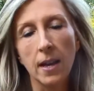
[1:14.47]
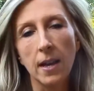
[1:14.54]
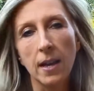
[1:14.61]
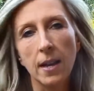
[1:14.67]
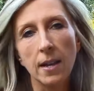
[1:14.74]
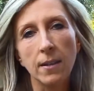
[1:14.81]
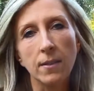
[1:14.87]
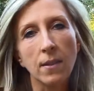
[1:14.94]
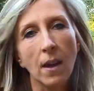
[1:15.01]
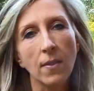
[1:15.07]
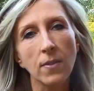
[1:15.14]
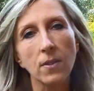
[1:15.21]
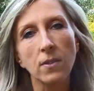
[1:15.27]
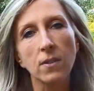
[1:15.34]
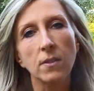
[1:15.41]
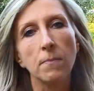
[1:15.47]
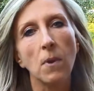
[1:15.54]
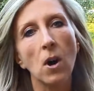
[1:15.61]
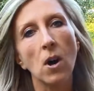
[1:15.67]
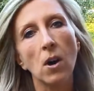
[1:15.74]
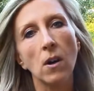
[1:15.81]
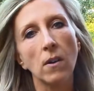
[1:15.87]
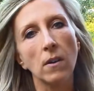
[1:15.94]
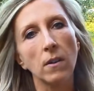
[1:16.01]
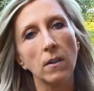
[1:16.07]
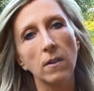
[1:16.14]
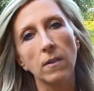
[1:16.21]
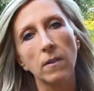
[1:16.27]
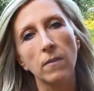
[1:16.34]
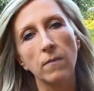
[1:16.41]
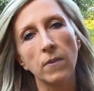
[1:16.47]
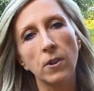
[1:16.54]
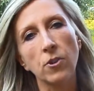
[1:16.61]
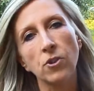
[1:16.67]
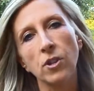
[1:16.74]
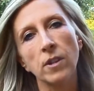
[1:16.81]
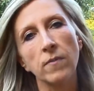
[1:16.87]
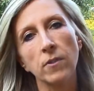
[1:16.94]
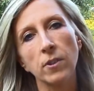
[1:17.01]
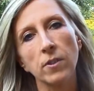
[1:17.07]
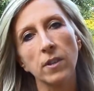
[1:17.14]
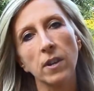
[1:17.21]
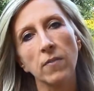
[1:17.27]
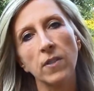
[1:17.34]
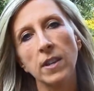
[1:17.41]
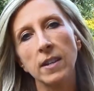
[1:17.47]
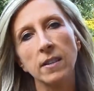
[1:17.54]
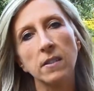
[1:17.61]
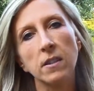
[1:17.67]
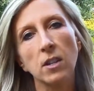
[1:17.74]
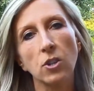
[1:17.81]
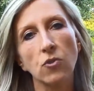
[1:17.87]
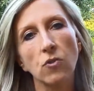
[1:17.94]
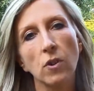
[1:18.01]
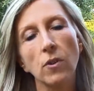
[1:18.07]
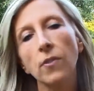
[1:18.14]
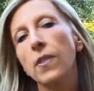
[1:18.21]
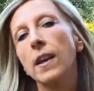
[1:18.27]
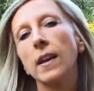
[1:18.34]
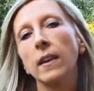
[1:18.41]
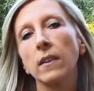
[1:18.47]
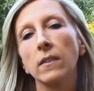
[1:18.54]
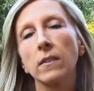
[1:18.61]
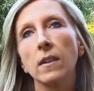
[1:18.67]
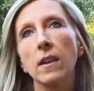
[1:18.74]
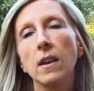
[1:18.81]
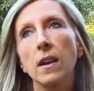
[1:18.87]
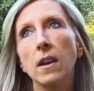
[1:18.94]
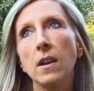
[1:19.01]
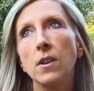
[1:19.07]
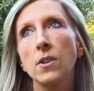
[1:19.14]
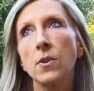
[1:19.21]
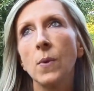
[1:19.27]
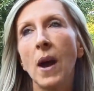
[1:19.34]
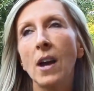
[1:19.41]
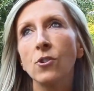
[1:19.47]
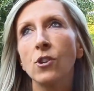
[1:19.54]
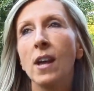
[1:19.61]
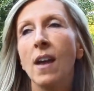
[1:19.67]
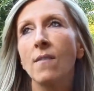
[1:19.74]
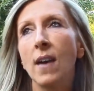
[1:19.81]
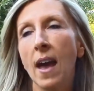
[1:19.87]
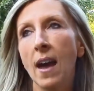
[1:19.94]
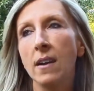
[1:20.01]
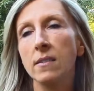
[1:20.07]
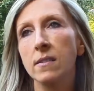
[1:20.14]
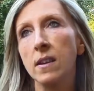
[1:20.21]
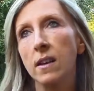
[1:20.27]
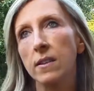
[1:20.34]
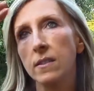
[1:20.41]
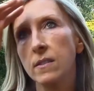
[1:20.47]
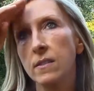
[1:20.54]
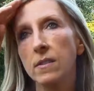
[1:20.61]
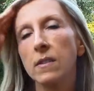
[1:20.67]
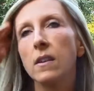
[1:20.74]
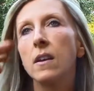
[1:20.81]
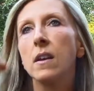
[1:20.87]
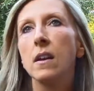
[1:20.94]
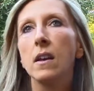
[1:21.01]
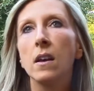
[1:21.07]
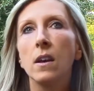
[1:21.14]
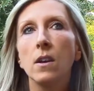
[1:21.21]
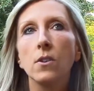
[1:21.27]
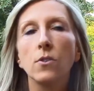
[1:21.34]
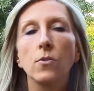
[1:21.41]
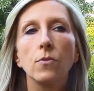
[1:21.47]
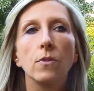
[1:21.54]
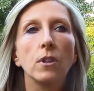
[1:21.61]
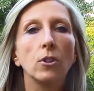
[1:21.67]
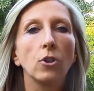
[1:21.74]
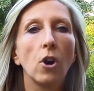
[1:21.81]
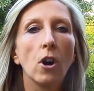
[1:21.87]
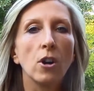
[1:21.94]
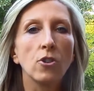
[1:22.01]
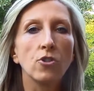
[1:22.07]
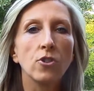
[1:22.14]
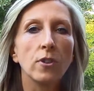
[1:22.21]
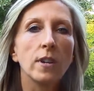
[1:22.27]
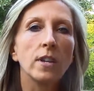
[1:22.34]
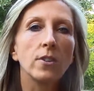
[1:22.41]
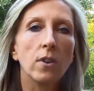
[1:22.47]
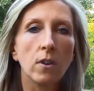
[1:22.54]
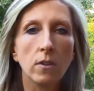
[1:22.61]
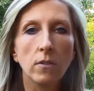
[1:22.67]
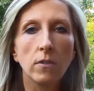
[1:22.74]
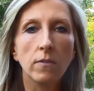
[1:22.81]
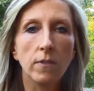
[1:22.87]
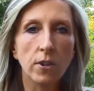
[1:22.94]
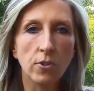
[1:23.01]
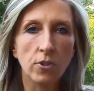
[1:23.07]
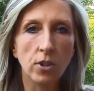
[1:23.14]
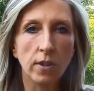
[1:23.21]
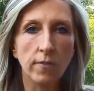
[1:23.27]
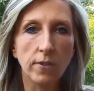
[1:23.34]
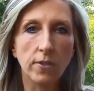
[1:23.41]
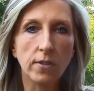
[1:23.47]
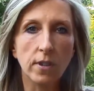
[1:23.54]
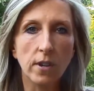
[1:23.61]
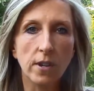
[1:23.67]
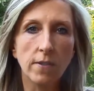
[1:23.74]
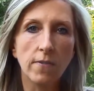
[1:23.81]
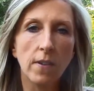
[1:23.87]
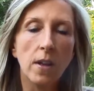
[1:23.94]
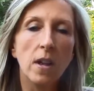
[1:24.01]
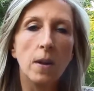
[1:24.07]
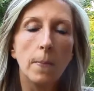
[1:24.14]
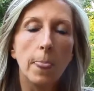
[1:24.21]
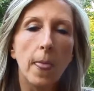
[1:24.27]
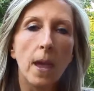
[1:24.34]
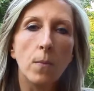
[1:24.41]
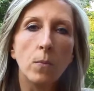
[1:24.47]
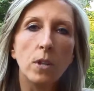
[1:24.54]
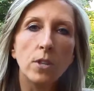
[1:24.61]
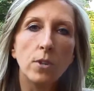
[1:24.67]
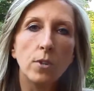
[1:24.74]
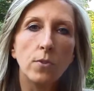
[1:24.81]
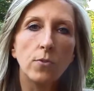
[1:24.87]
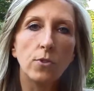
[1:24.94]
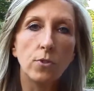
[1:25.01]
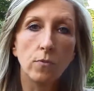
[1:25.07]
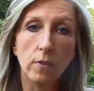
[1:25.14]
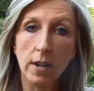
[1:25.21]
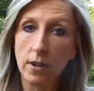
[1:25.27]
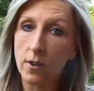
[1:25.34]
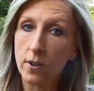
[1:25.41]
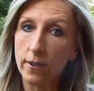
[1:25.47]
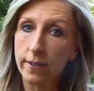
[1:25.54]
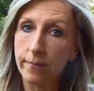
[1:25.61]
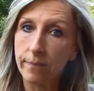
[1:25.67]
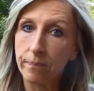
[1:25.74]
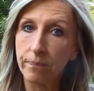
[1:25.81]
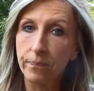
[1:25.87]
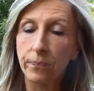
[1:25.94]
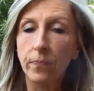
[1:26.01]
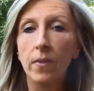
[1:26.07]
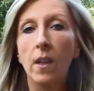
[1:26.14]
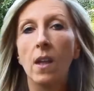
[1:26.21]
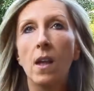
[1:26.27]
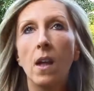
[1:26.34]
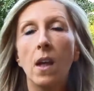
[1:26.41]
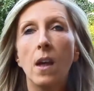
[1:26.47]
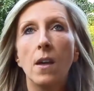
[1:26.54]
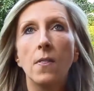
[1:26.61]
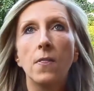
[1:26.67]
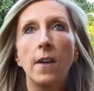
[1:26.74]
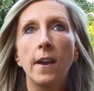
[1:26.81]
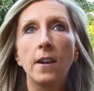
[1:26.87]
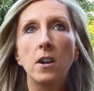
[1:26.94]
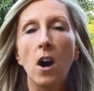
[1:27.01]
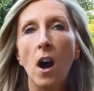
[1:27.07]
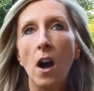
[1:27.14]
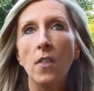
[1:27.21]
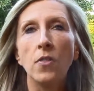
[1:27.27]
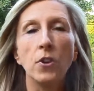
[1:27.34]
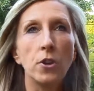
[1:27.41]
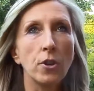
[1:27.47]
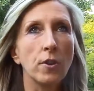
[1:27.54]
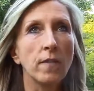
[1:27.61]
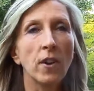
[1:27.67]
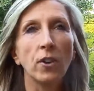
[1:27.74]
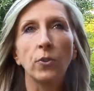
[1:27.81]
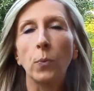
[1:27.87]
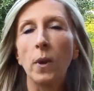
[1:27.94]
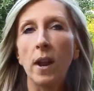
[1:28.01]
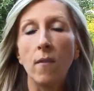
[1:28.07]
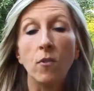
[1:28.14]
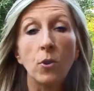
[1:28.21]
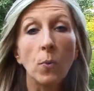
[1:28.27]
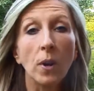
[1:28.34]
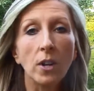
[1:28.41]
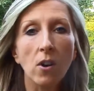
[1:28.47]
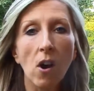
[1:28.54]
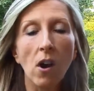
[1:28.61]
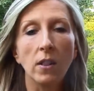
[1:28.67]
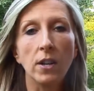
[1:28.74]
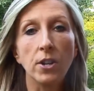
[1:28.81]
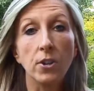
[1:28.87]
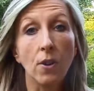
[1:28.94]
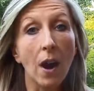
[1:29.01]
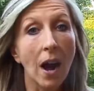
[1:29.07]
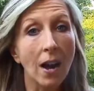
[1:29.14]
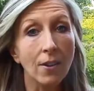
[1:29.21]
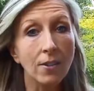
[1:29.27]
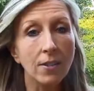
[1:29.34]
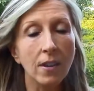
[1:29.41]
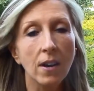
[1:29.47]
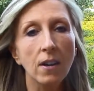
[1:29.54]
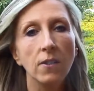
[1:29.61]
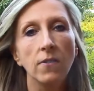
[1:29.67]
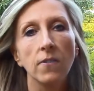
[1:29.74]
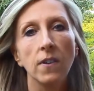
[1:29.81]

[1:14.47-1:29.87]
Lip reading: is not this small version of yourself that needs to control things. You actually have access to the larger eternal version of yourself. And when you surrender, then God, the universe, whatever you want to call it, your higher self,